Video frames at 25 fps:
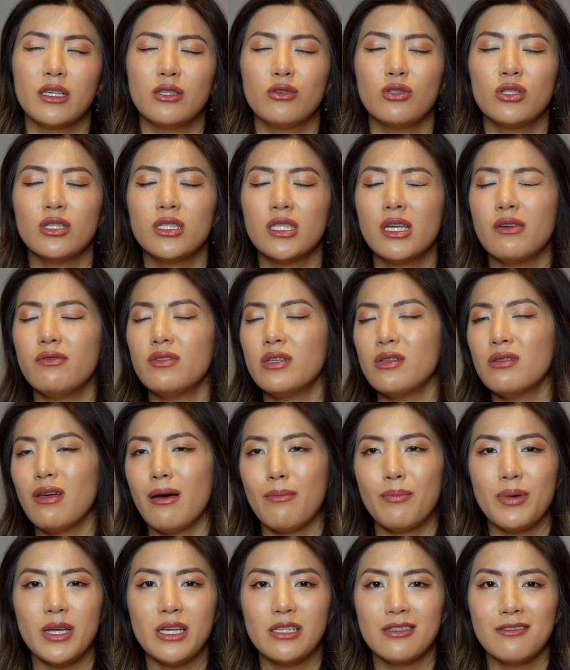So it just gives you
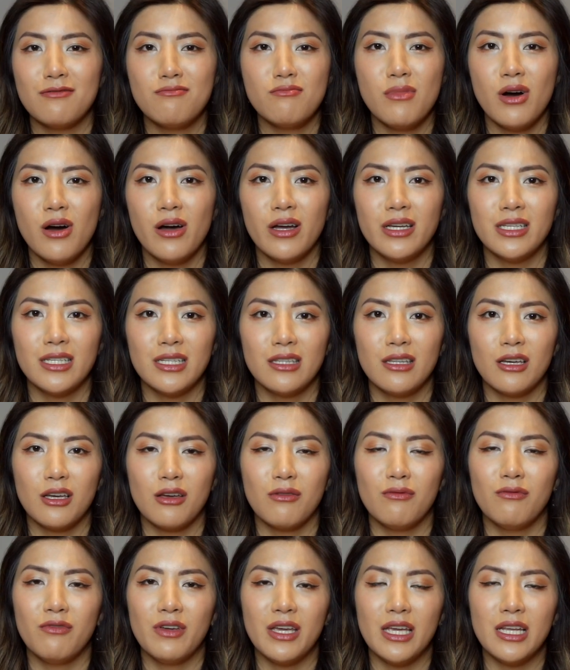that peace of mind and the
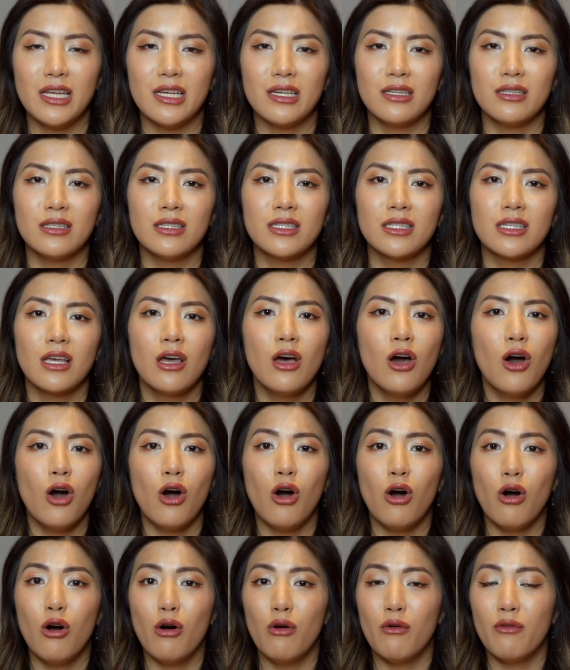convenience
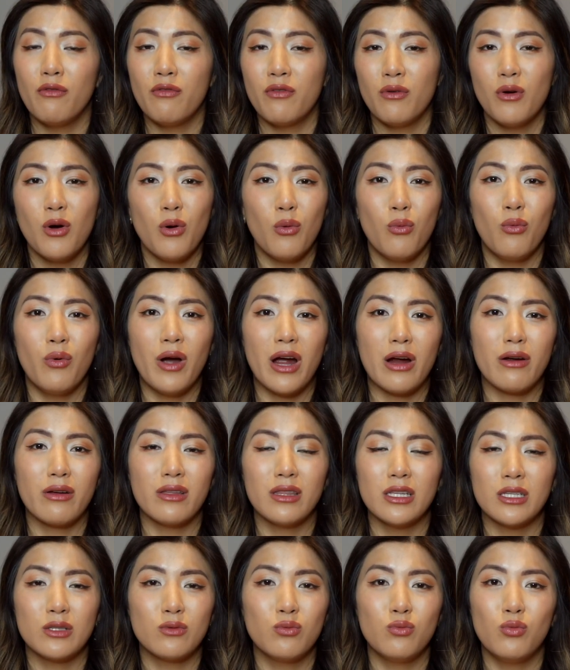of
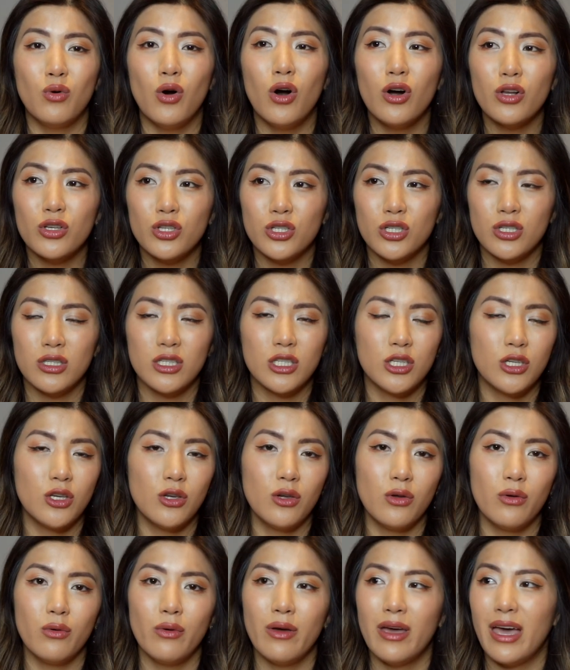wearing this watch
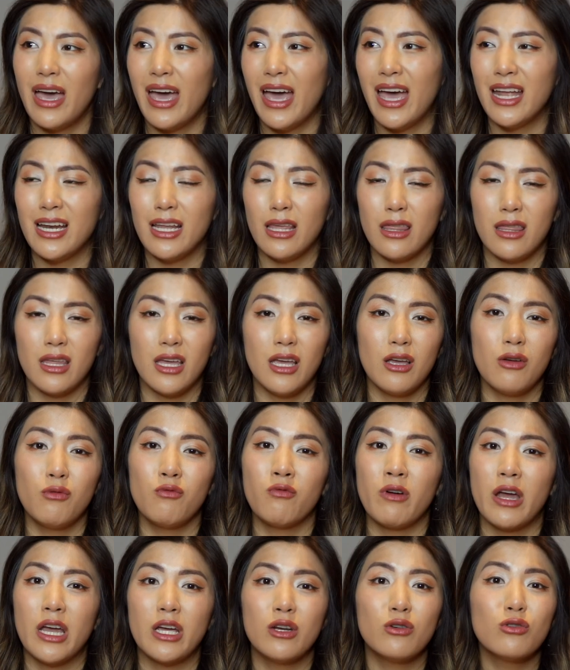to anything,
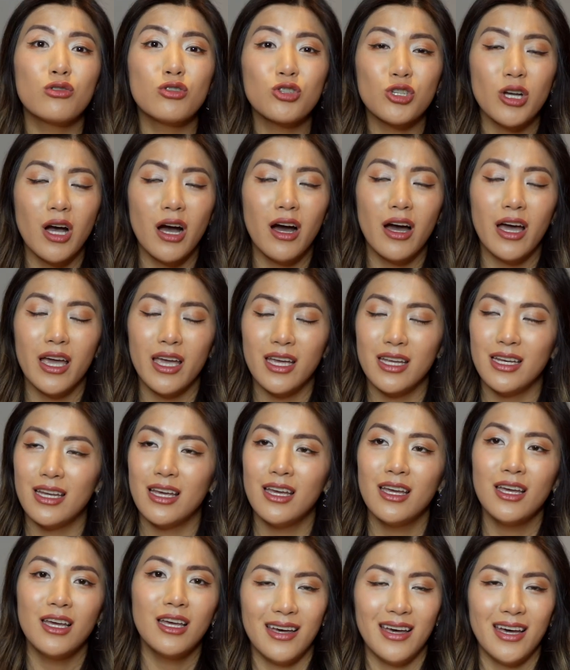rain or shine,
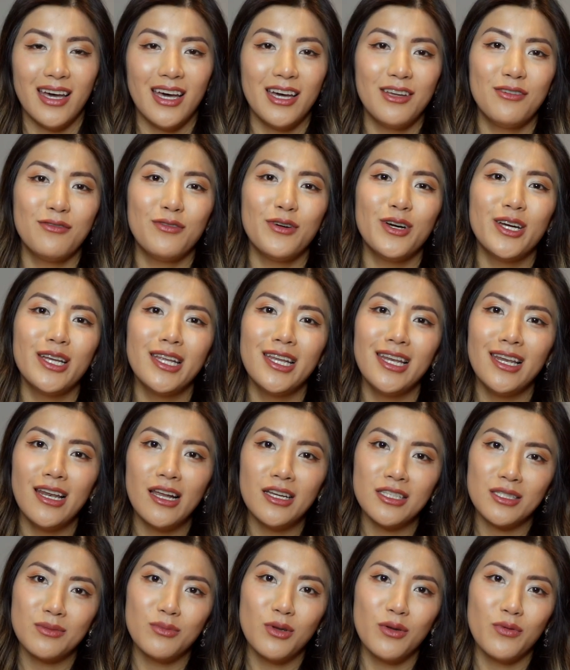and finally,
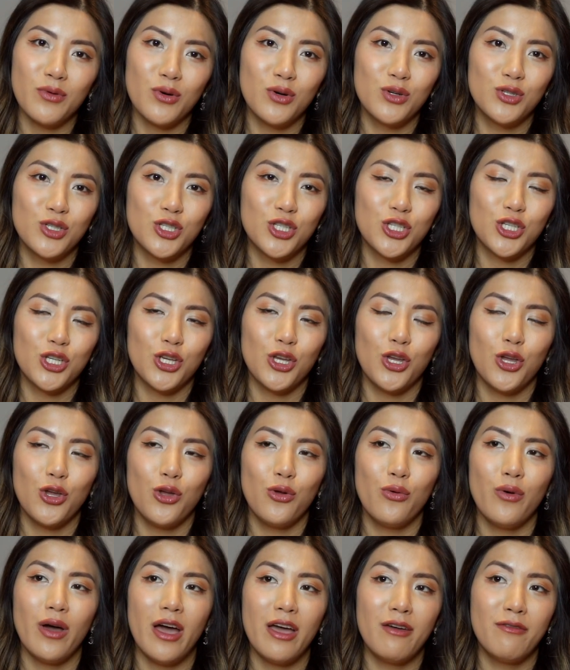let's move on
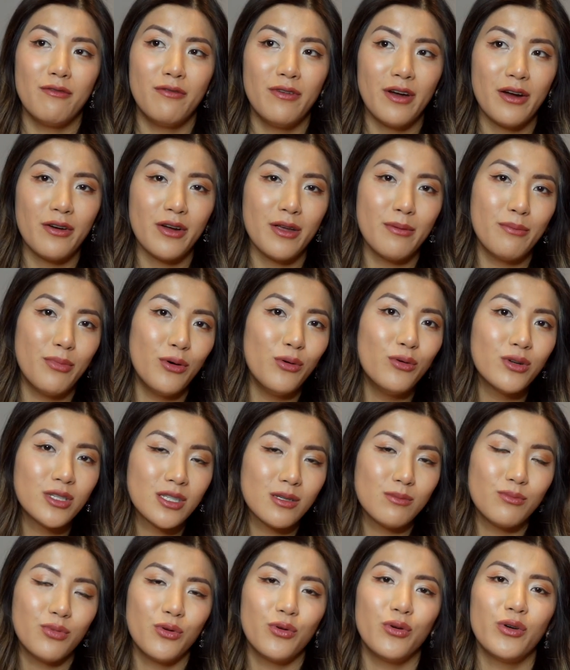to a very
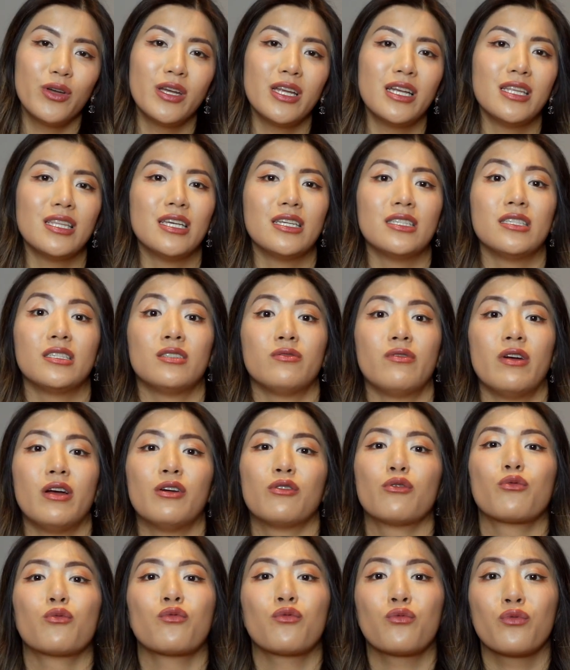important point, and that's
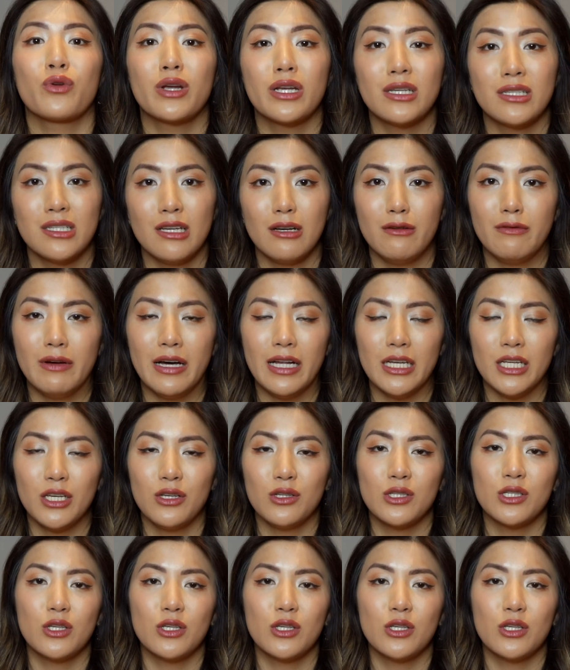around resale value.